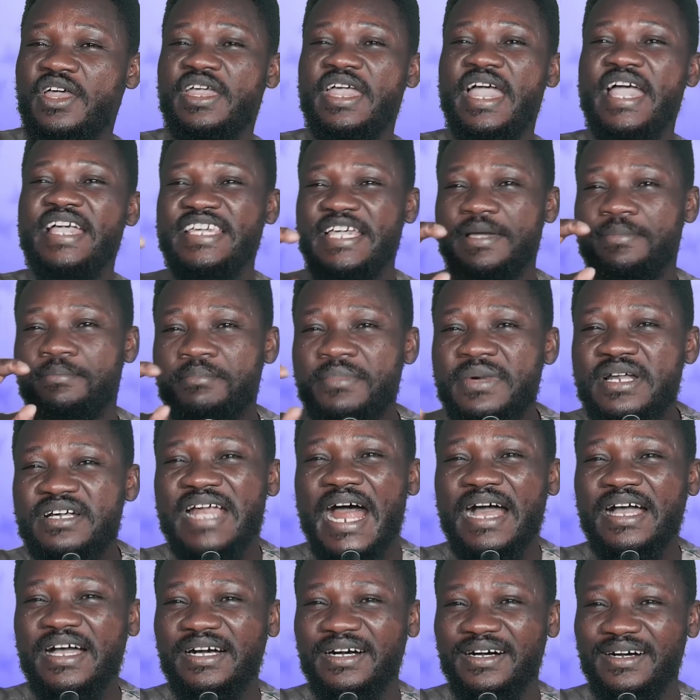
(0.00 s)
eye
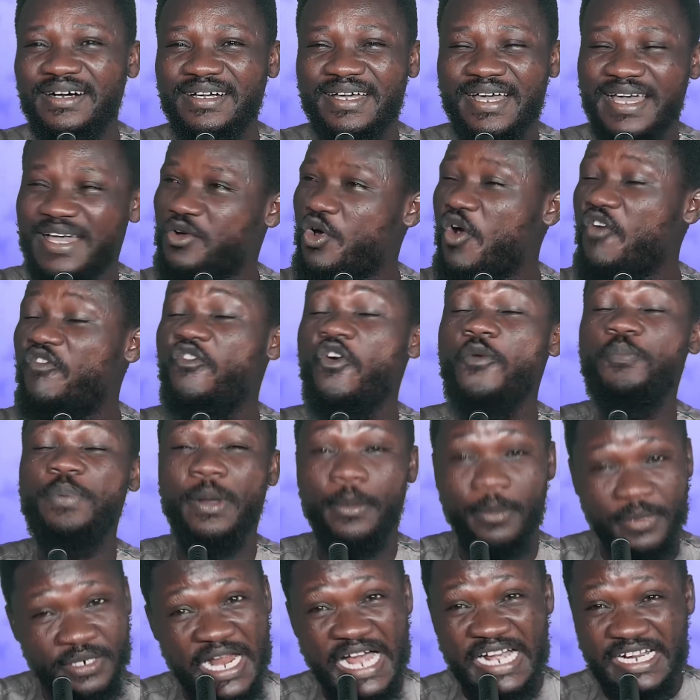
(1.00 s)
miracle kofo pe
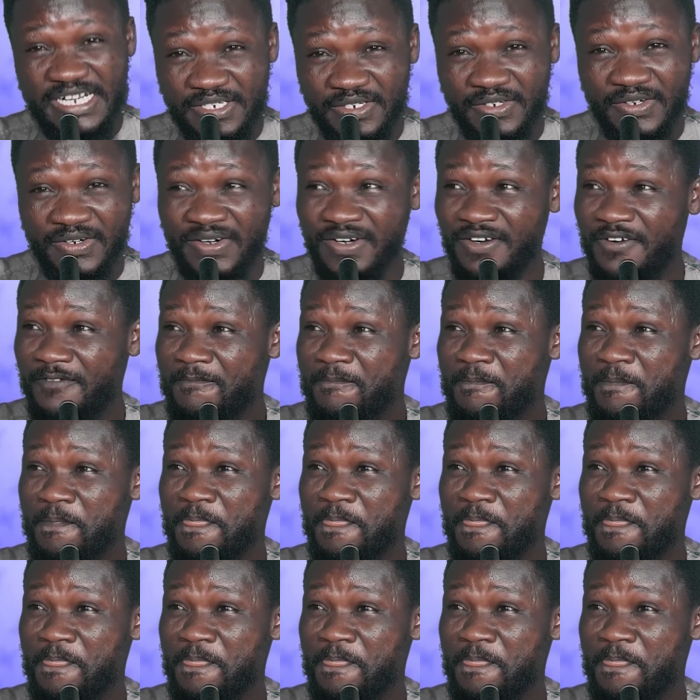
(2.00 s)
miracle